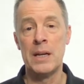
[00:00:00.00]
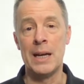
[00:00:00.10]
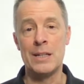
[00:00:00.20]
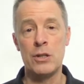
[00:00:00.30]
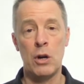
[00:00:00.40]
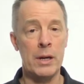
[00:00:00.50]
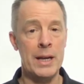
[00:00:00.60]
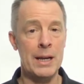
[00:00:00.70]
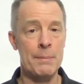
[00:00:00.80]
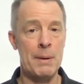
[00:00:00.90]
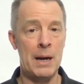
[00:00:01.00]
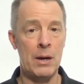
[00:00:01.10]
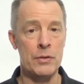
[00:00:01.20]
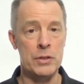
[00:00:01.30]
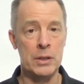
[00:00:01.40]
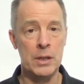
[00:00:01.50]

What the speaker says: and talking about